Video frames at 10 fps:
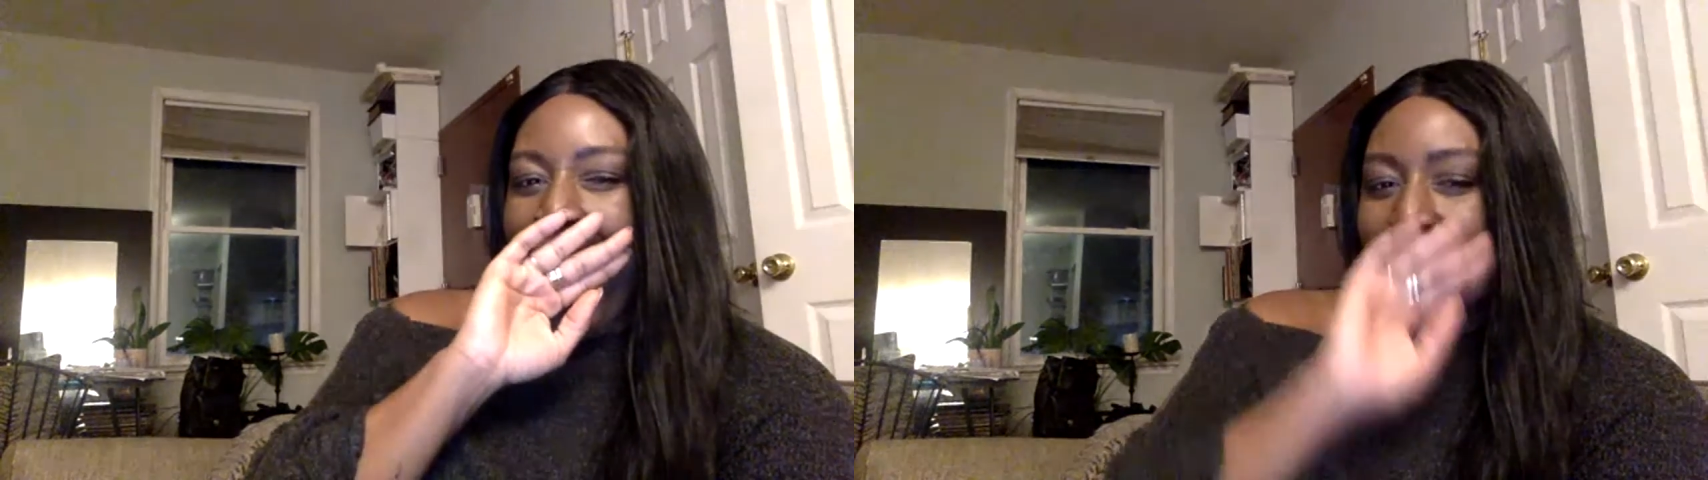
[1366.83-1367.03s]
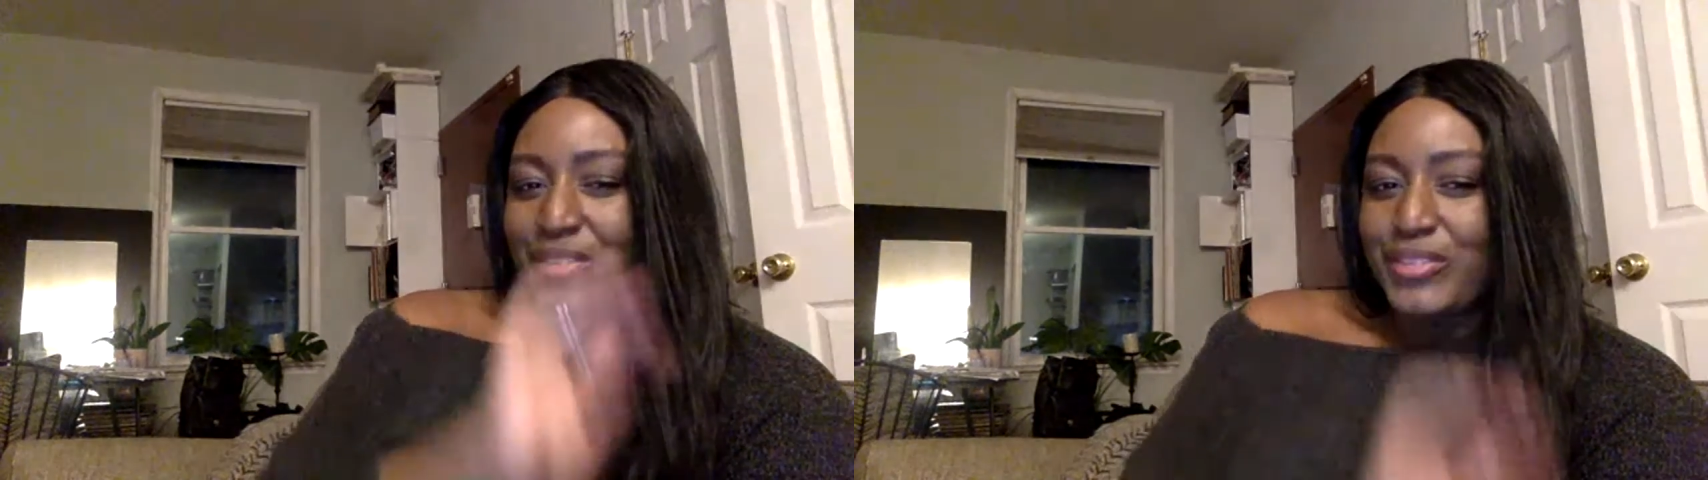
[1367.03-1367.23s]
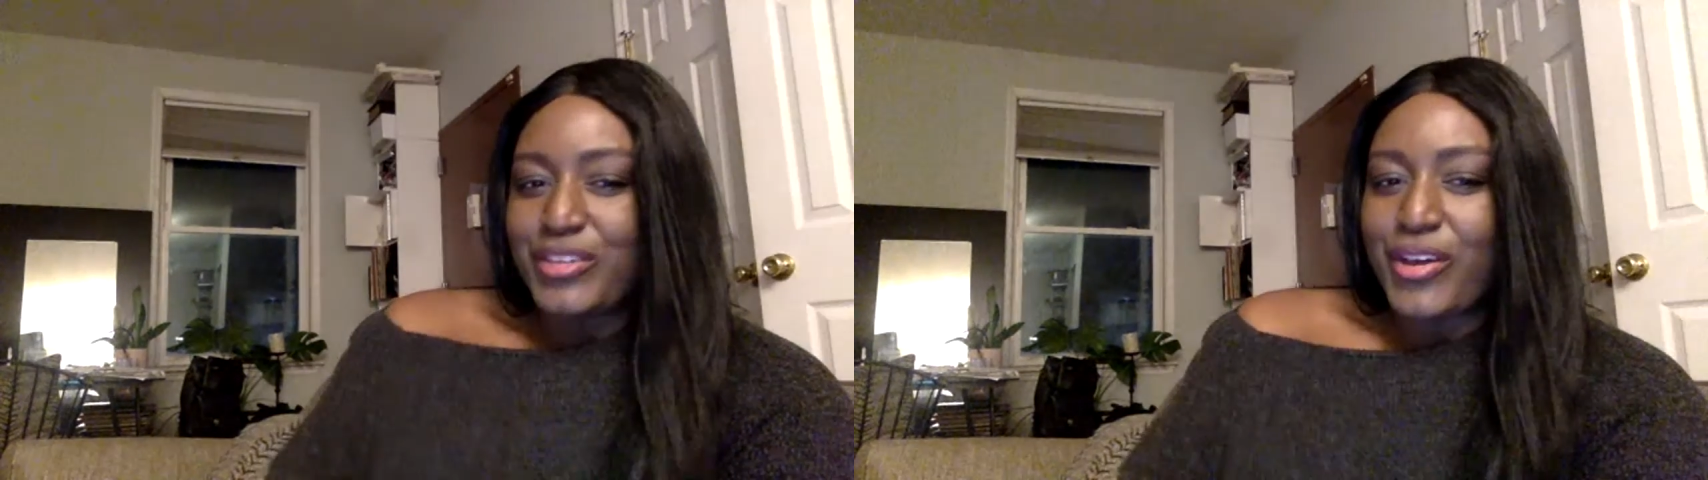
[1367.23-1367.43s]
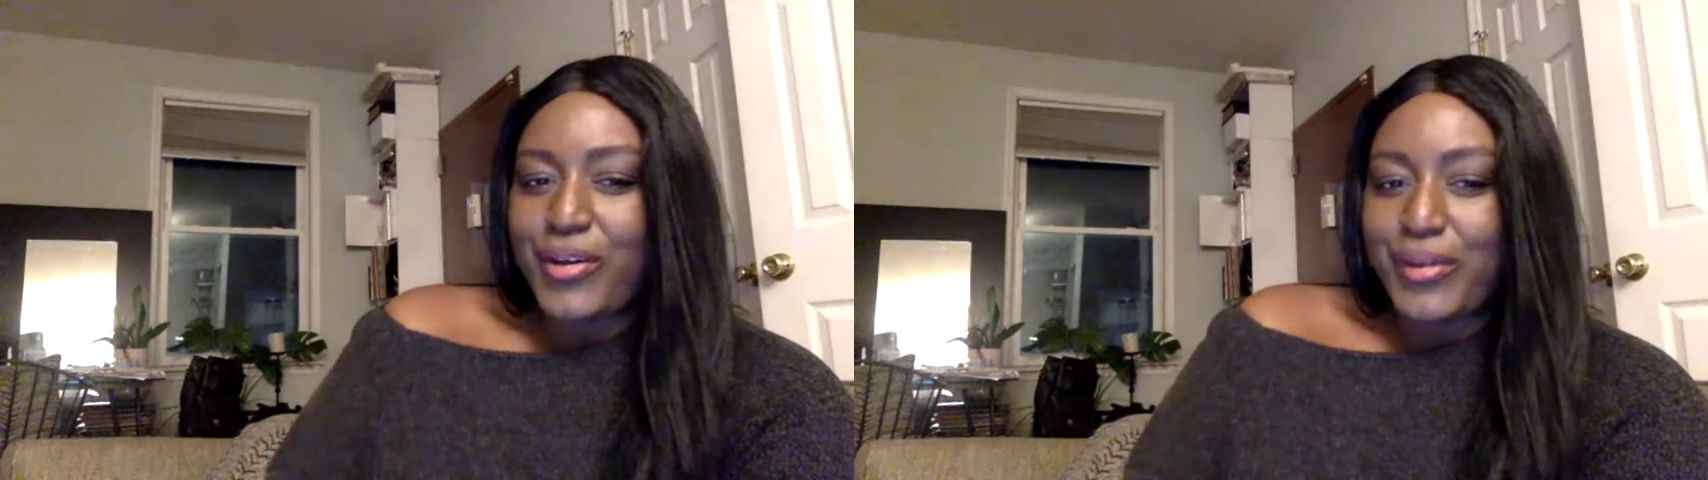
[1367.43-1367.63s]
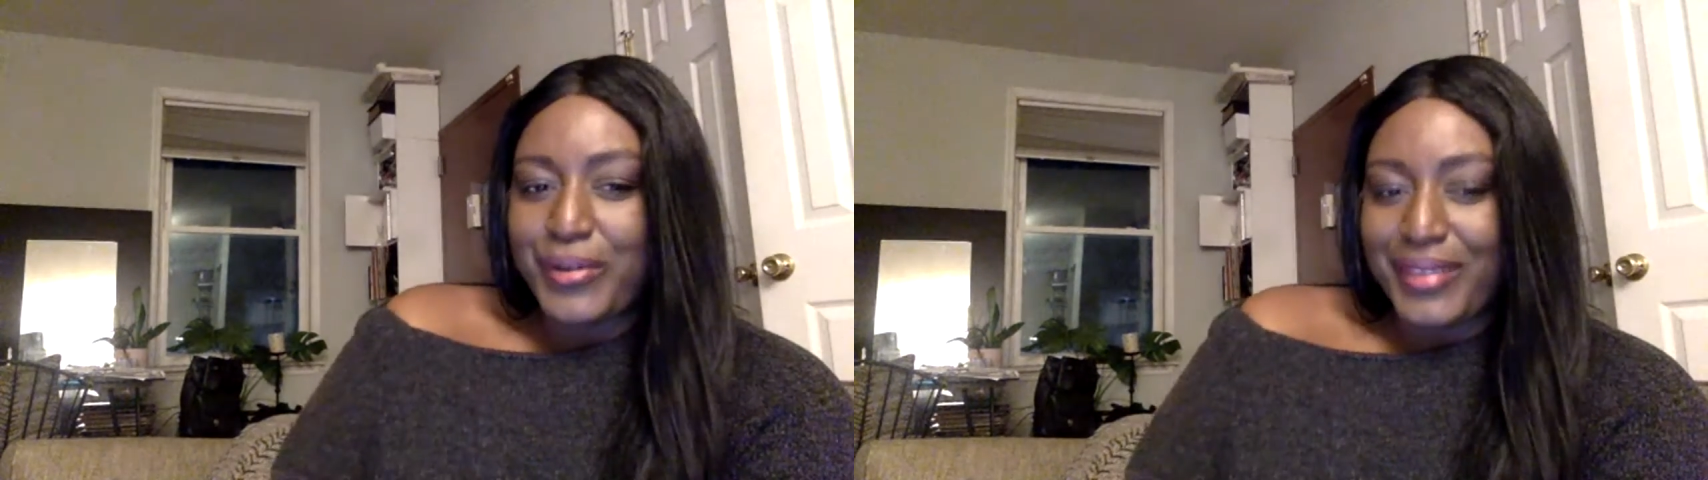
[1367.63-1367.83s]
Oh
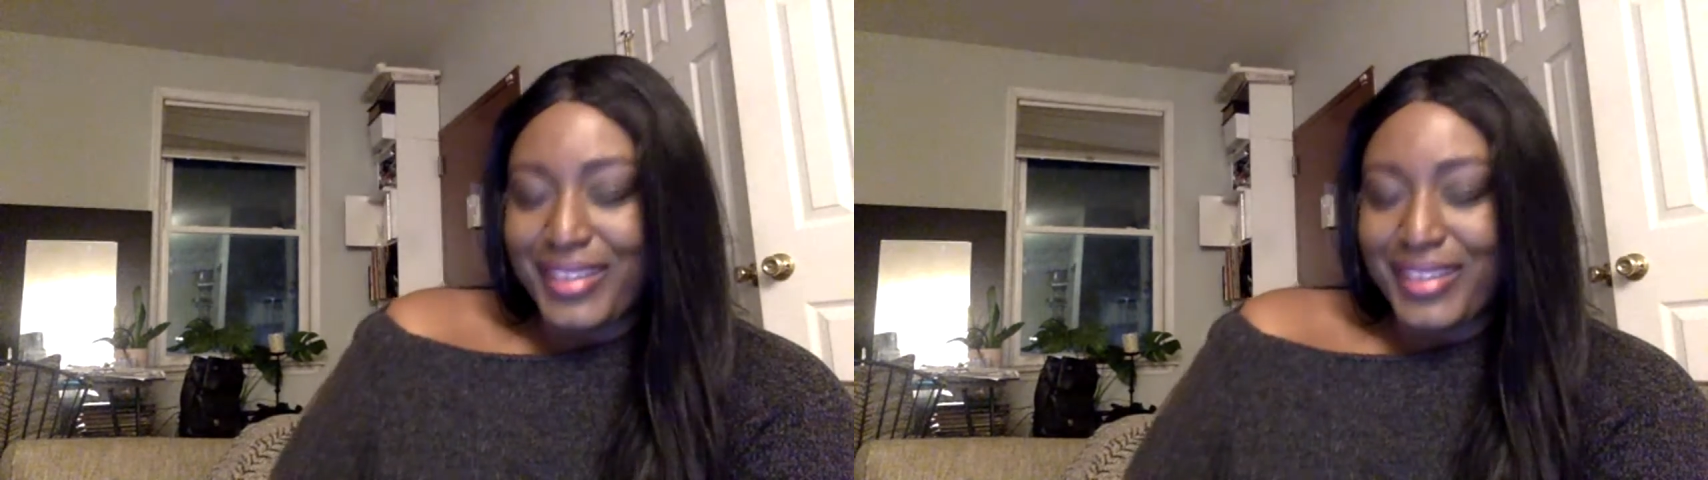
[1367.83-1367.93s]
no,